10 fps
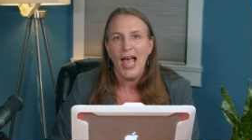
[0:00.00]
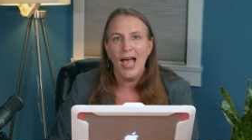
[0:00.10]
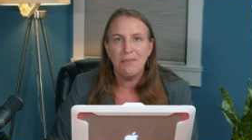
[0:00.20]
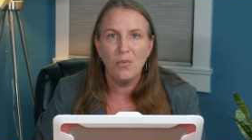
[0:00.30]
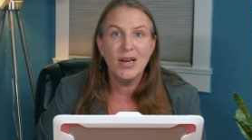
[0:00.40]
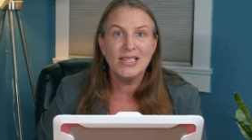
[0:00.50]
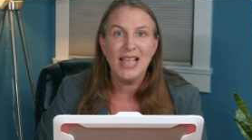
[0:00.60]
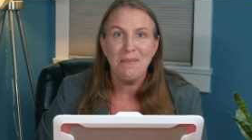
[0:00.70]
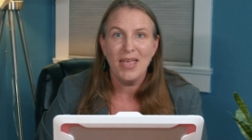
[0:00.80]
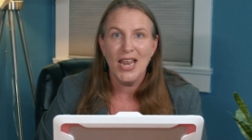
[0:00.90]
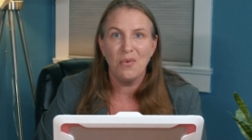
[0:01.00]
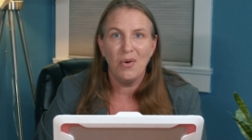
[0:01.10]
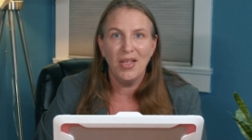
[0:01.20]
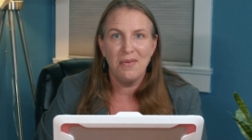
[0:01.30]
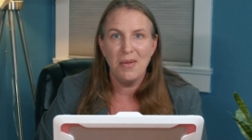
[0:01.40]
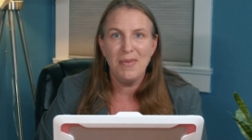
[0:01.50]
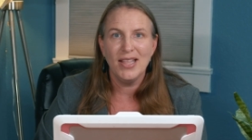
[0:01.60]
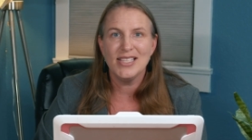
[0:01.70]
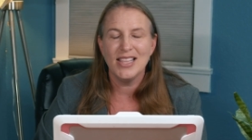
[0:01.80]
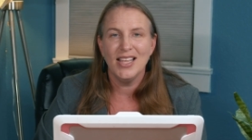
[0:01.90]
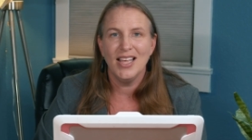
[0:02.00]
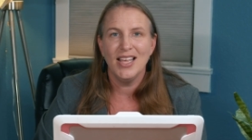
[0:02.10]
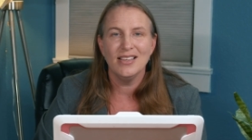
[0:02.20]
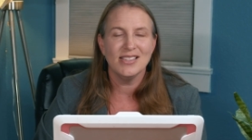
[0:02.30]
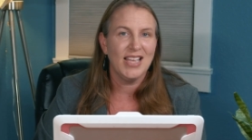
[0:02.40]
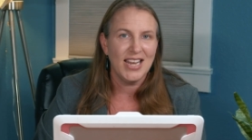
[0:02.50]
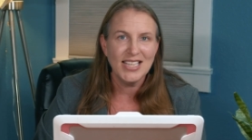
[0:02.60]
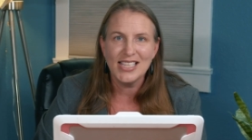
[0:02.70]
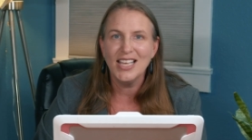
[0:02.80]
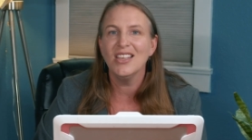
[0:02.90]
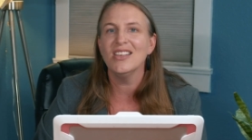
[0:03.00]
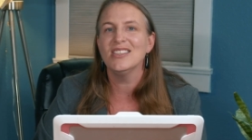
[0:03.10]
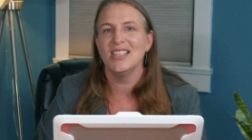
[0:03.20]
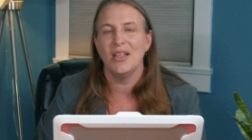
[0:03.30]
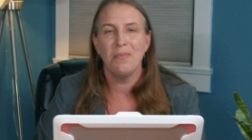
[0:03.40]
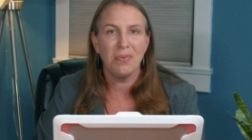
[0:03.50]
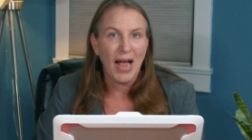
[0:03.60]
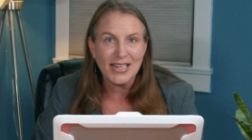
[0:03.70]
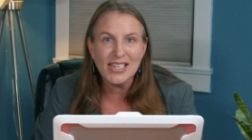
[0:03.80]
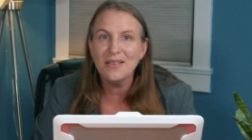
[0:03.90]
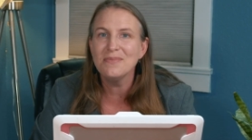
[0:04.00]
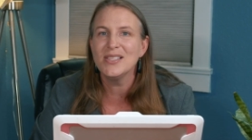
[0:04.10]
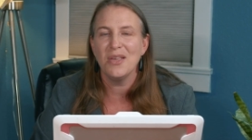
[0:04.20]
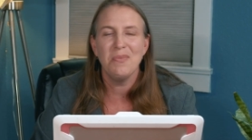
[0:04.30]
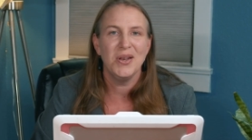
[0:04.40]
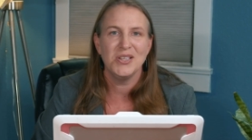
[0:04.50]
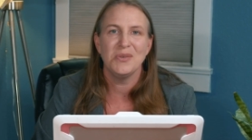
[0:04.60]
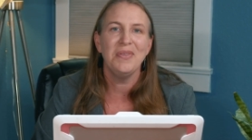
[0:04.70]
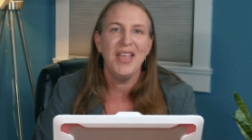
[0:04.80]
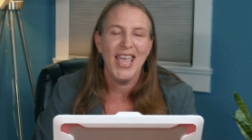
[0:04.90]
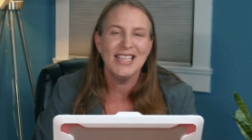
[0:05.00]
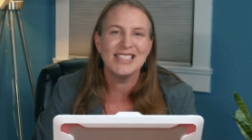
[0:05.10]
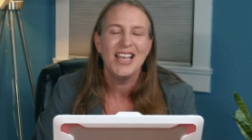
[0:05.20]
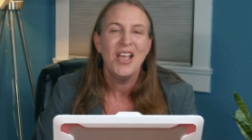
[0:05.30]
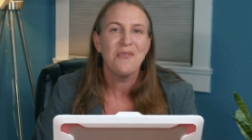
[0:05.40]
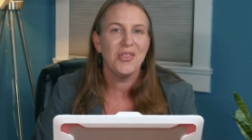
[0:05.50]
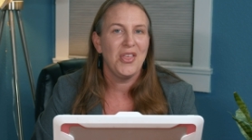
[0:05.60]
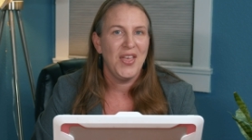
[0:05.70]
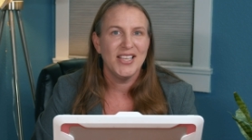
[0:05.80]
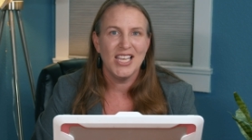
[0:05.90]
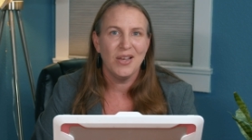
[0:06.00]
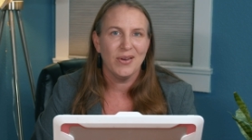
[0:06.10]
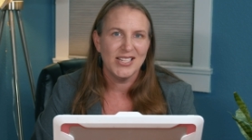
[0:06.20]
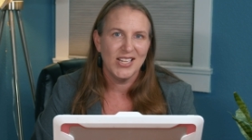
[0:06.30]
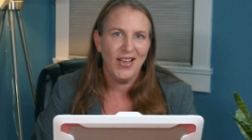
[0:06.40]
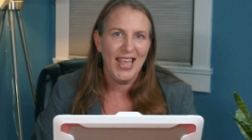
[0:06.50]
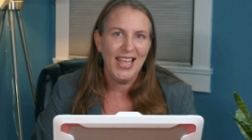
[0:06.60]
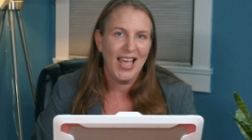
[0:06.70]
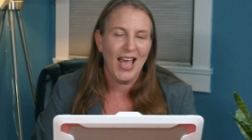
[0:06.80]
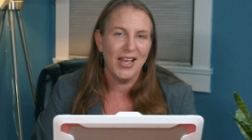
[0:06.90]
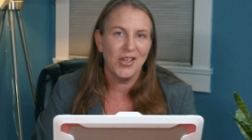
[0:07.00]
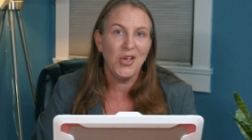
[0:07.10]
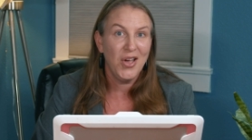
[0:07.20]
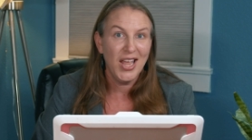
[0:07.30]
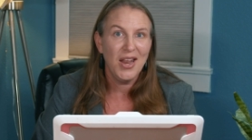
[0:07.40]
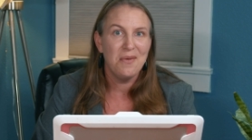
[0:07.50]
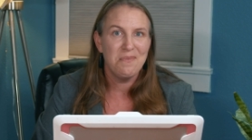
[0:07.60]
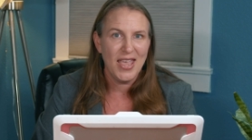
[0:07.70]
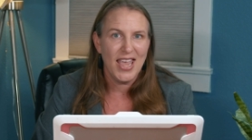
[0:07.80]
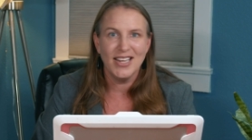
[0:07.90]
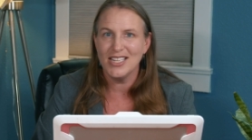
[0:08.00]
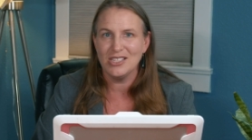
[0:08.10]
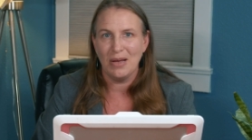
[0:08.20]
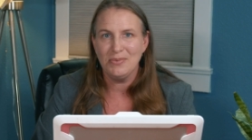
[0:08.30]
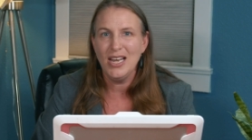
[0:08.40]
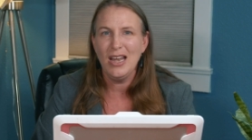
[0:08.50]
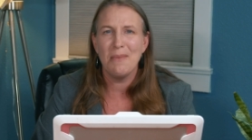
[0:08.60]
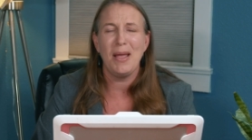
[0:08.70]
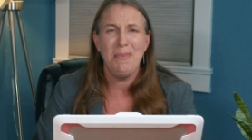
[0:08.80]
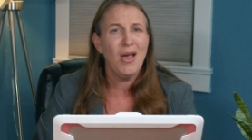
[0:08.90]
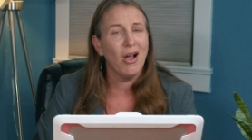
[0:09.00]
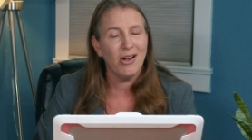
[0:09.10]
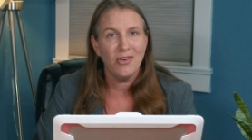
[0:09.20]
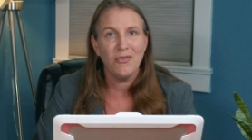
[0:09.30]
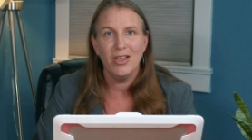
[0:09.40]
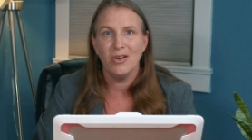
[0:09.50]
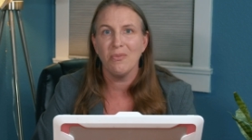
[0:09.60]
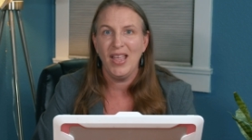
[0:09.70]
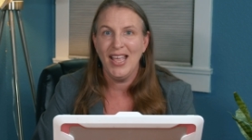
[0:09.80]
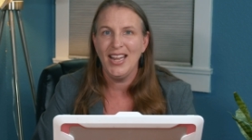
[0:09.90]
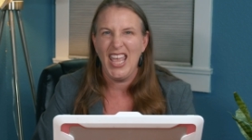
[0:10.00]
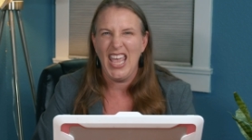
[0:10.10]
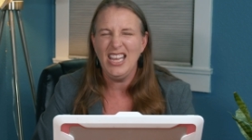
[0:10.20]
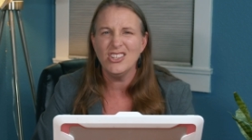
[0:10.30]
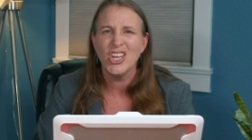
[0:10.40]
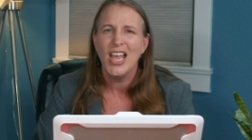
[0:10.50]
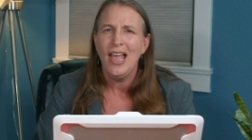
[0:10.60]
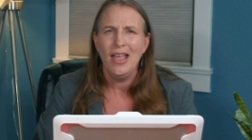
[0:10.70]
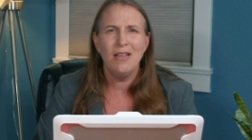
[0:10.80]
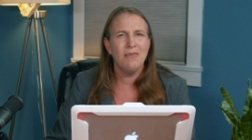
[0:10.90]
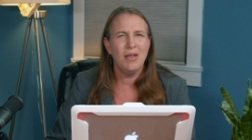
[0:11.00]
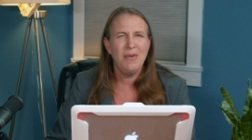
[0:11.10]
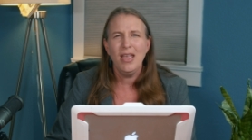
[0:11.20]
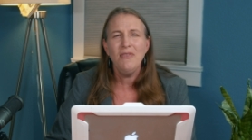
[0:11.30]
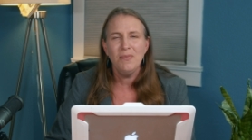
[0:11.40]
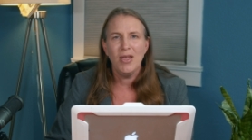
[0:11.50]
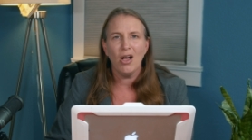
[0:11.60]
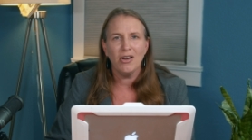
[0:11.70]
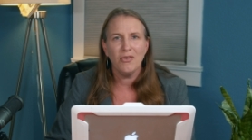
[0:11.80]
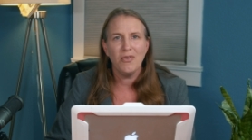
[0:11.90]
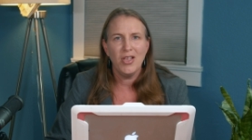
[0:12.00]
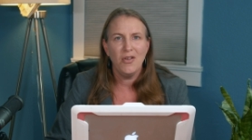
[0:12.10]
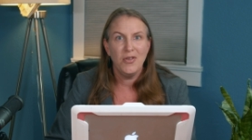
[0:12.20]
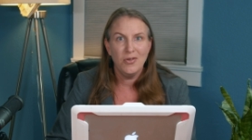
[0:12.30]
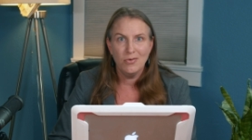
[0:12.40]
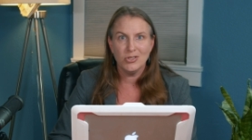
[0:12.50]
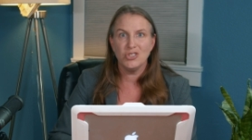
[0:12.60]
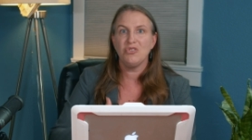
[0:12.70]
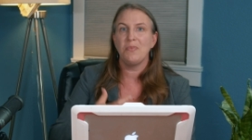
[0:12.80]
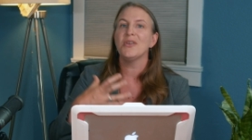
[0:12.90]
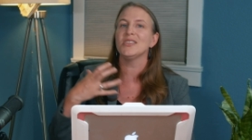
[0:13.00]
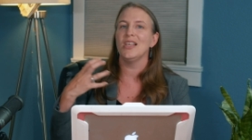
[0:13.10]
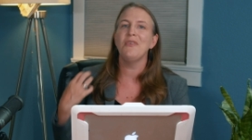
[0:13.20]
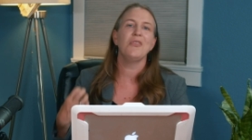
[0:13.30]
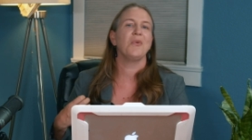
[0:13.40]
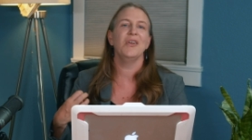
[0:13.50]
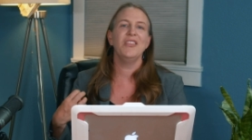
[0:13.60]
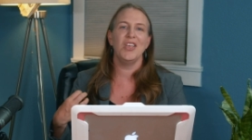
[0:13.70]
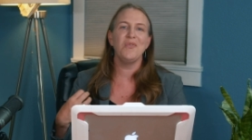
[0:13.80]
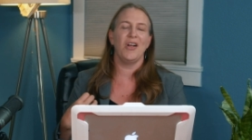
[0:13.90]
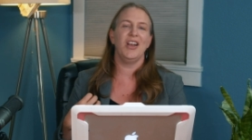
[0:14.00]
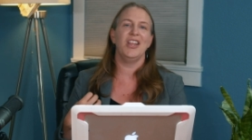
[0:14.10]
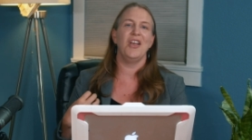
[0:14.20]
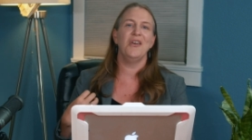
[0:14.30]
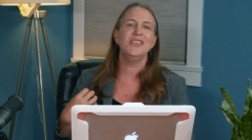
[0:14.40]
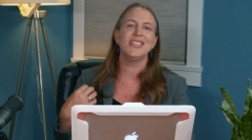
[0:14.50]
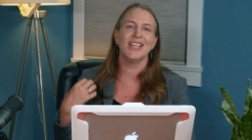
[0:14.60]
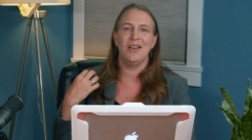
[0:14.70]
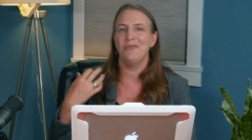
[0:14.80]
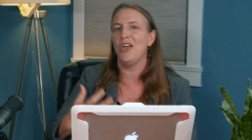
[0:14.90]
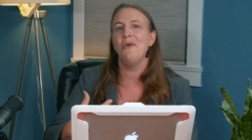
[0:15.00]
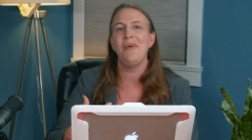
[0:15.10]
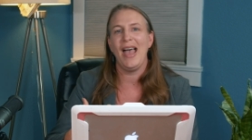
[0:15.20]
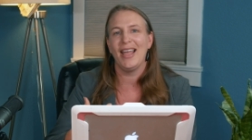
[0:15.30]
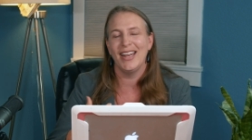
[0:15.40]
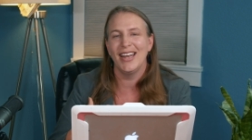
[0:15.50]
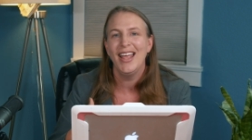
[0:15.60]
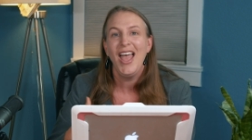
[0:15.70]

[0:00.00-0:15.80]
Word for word: Um, what does that mean? Well, it means that the study skills and the practicums that you put into place for the things that you were doing uh, could be disrupted, and it might be harder for you to re-engage. It, it may even be harder for you if you strip yourself of the world that you've already known to go back and